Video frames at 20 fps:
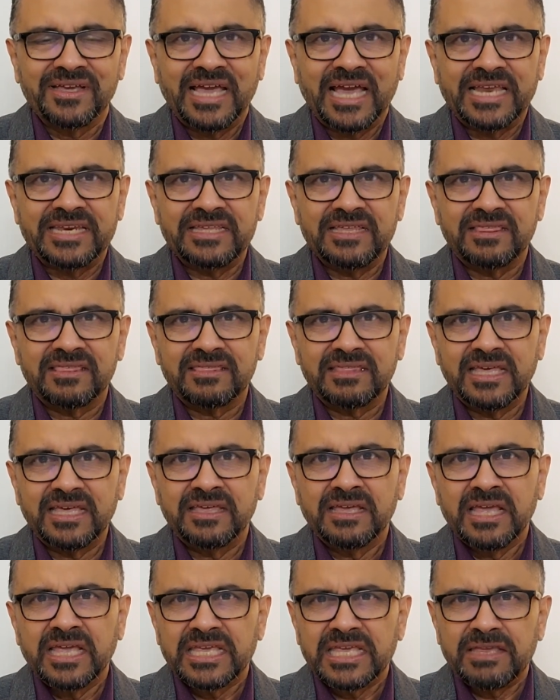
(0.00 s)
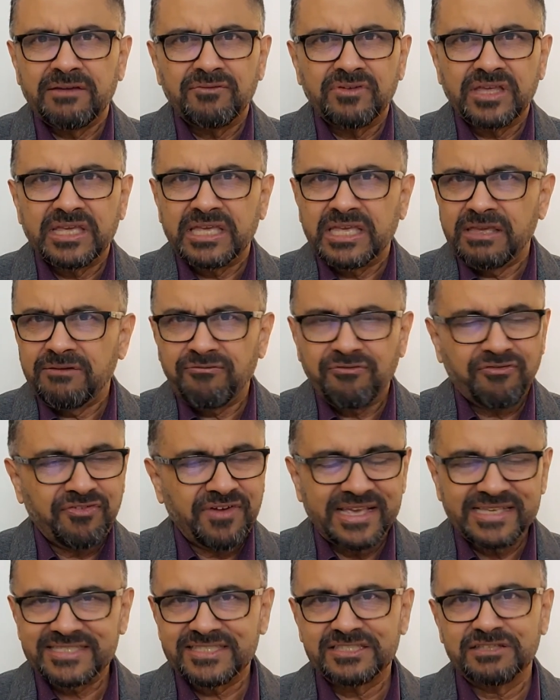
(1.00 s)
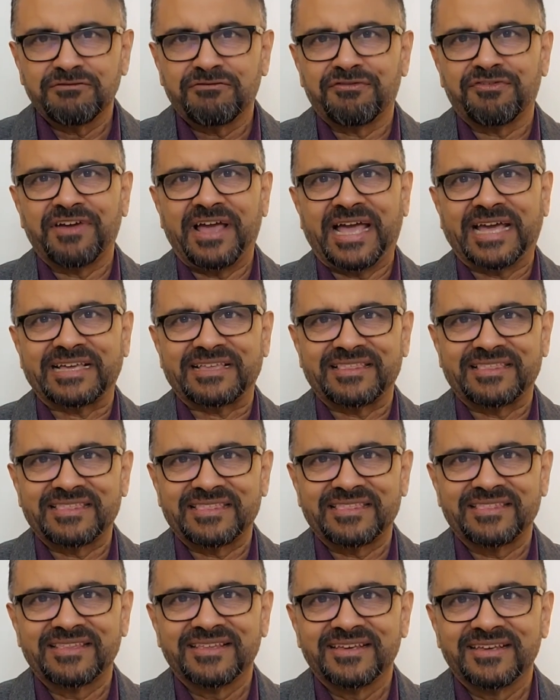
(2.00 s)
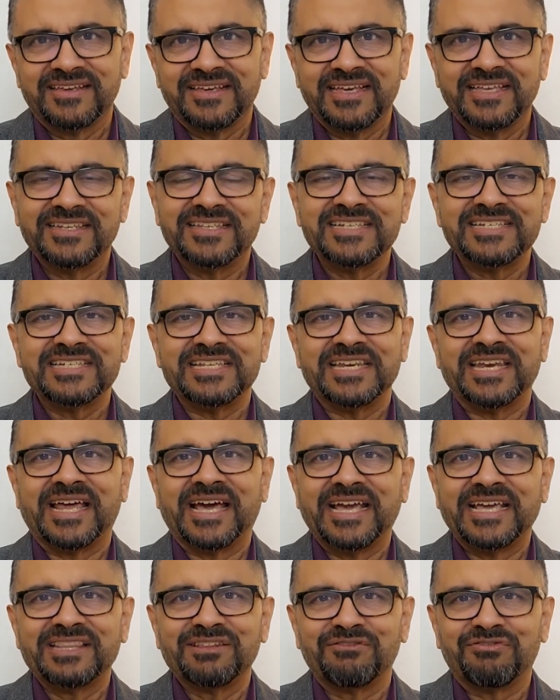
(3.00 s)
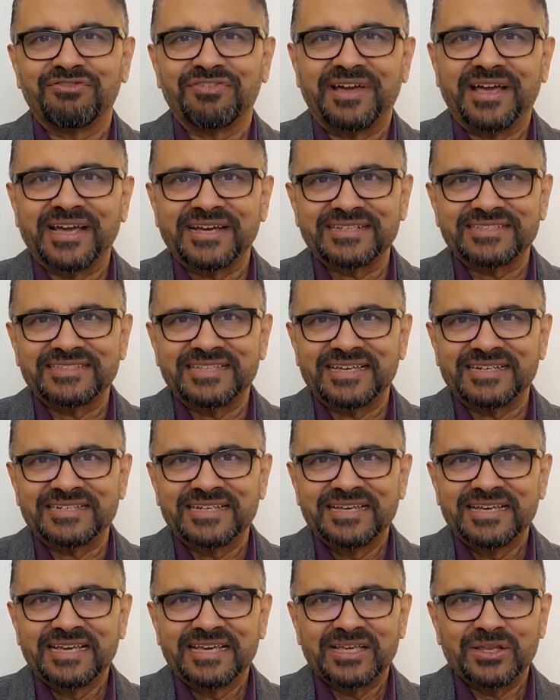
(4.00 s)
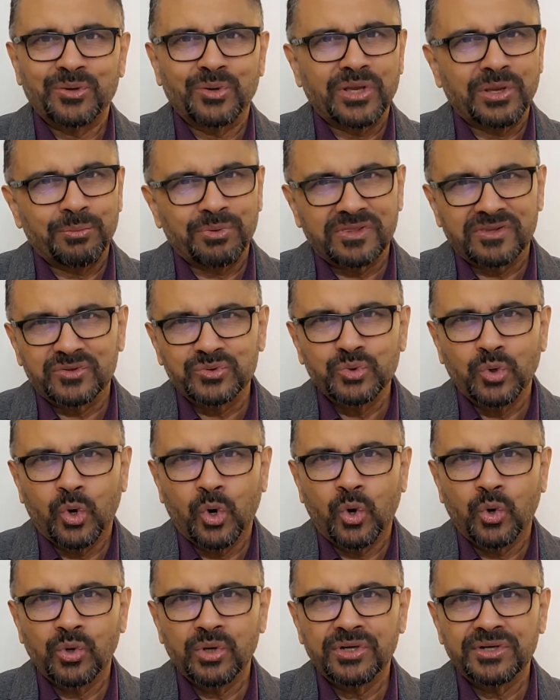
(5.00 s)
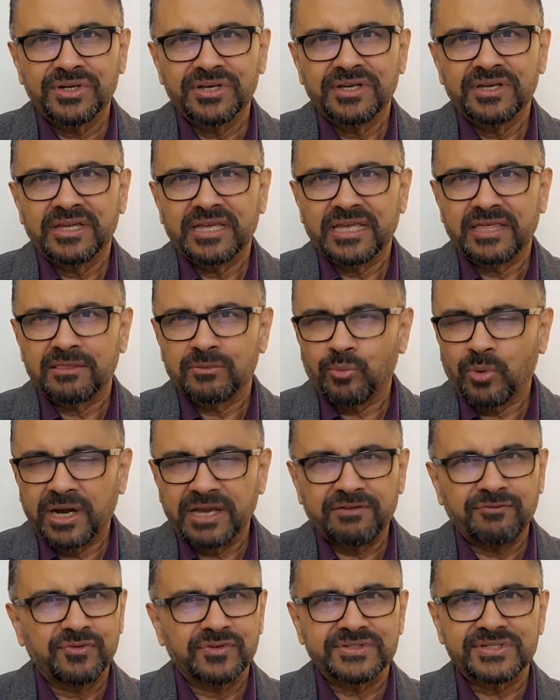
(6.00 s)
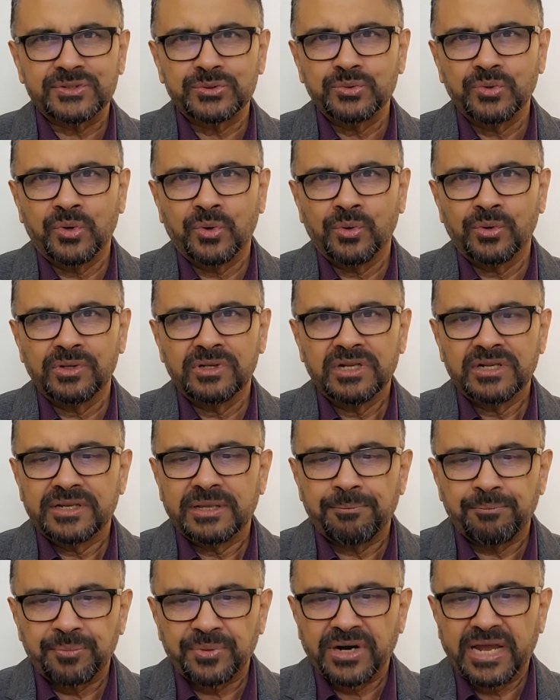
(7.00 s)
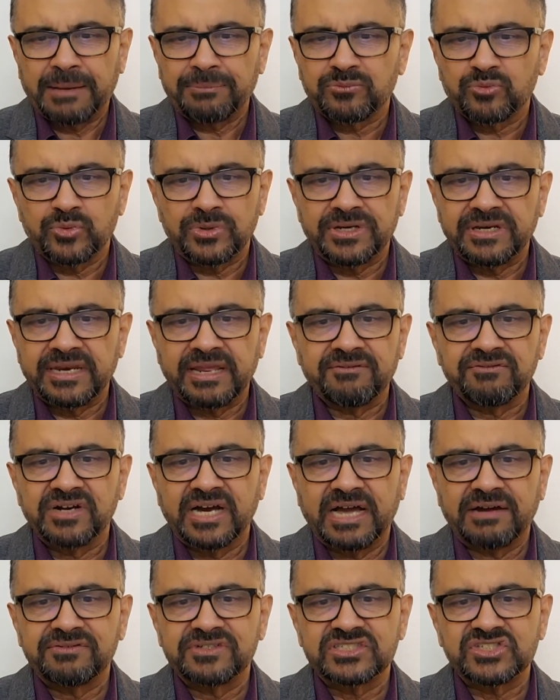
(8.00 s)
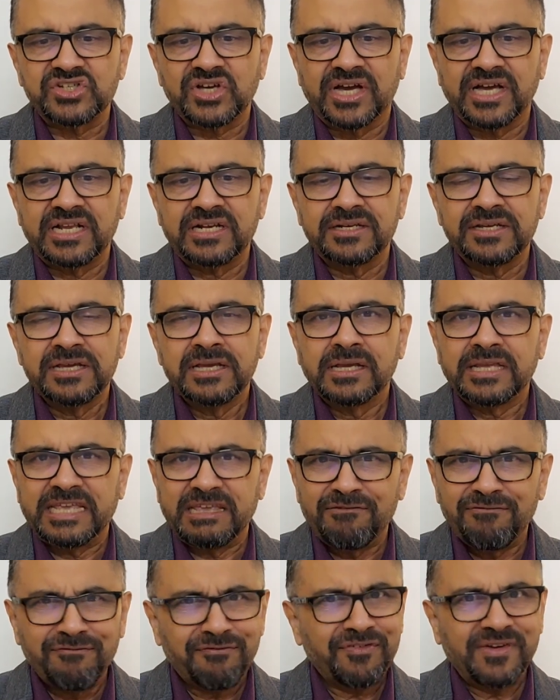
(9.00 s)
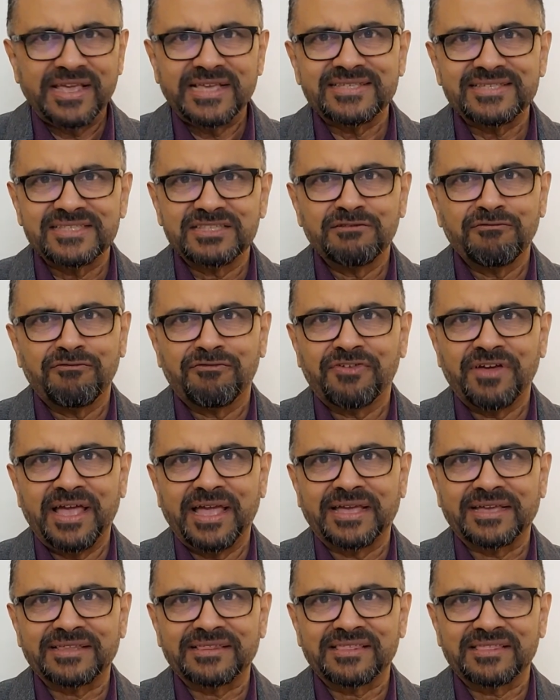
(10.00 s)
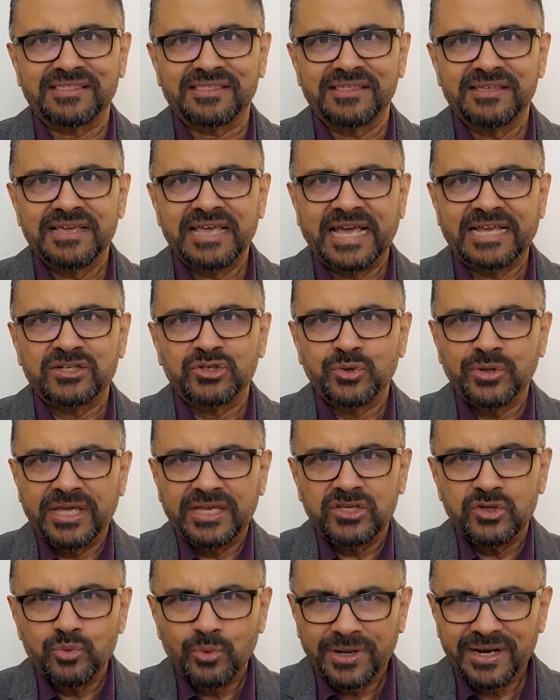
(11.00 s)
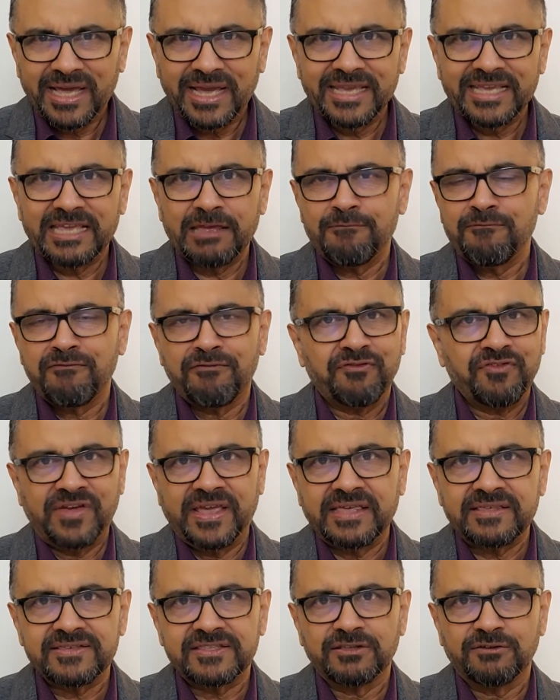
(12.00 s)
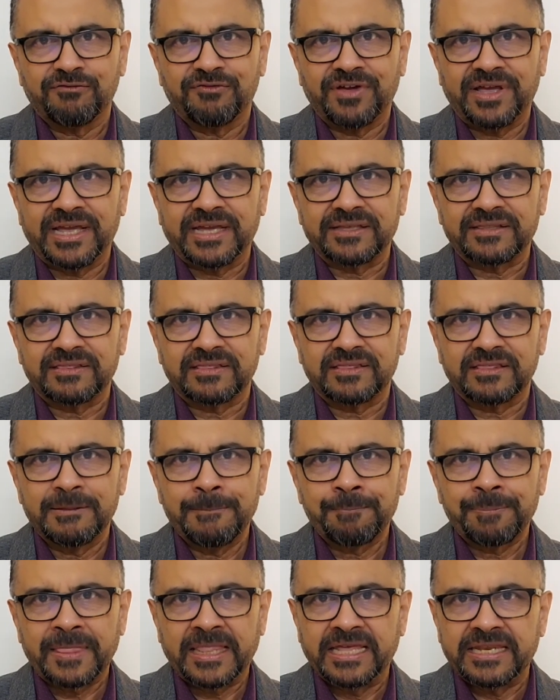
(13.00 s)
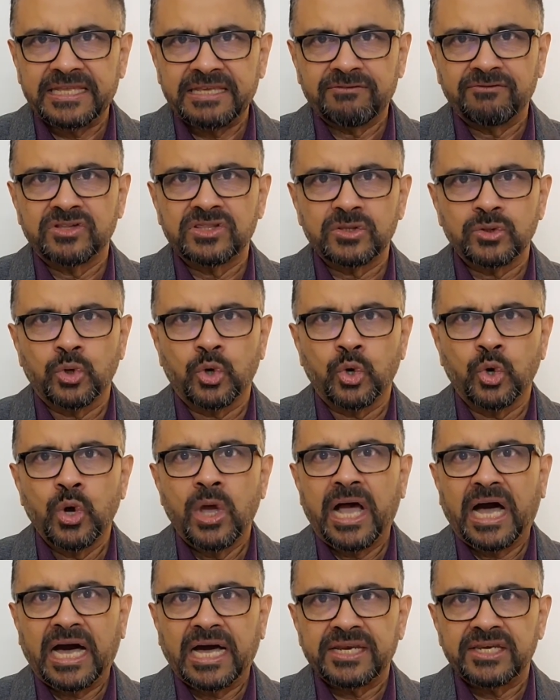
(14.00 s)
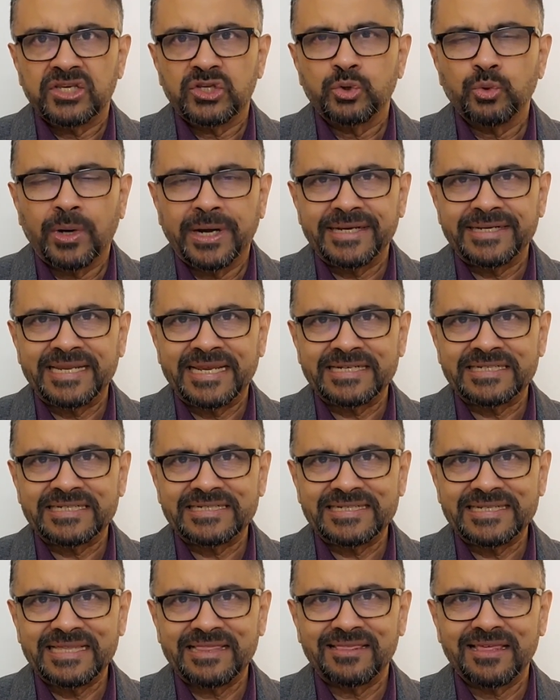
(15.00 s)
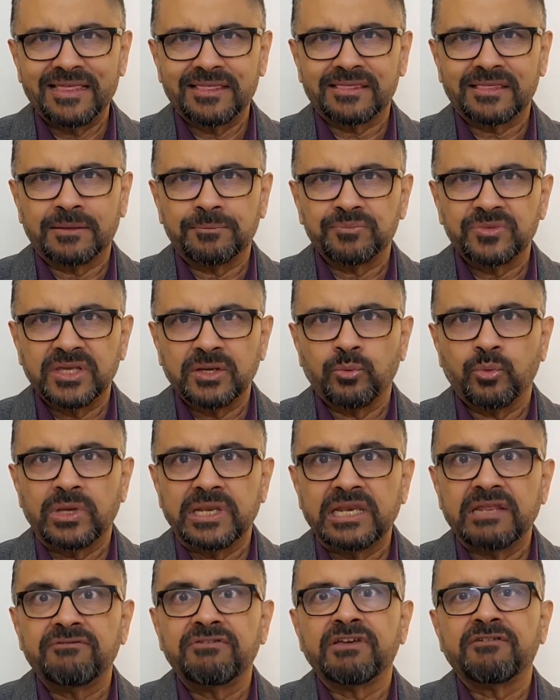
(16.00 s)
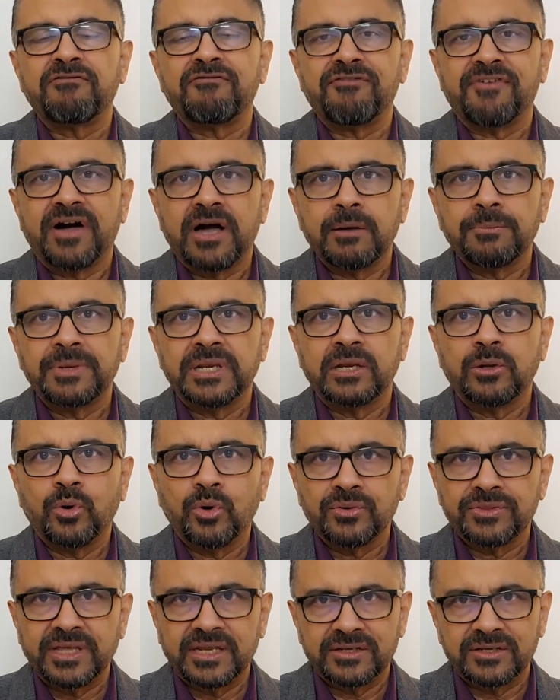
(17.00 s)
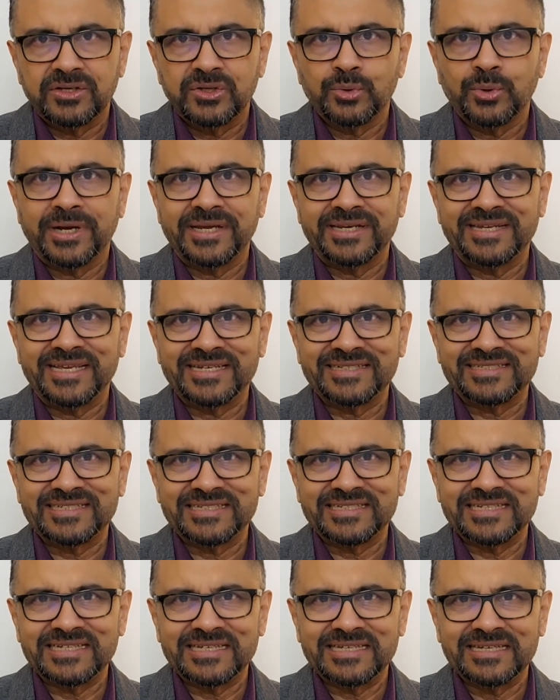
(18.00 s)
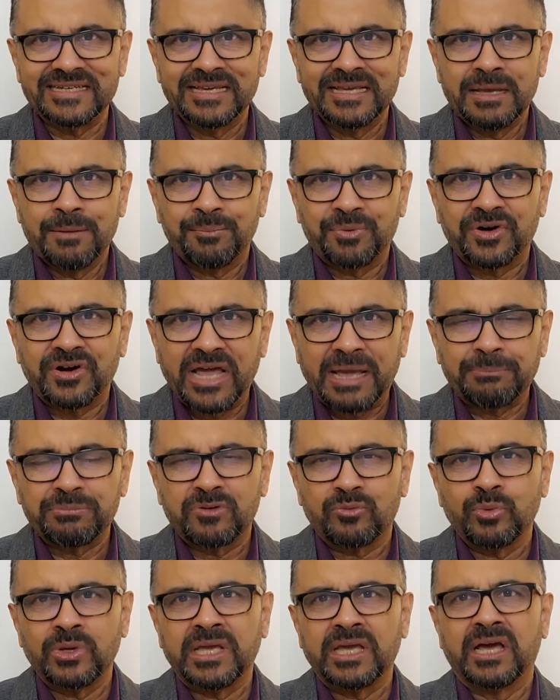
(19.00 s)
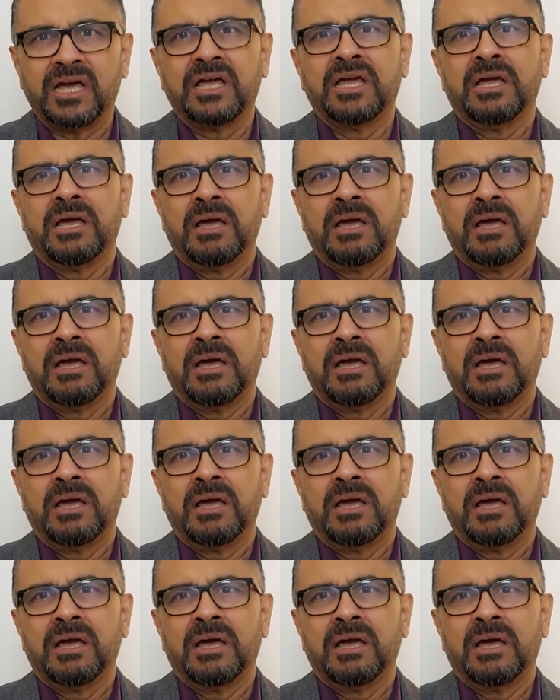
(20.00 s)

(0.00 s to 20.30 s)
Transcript: And he said, he faced the facts. He didn't deny the fact that, you know, he was too old. His wife was too old. They perhaps would never have a child. He faced the facts. And today you and I can face the facts. That even though our new identity says something, we're living far below that new identity. Perhaps we're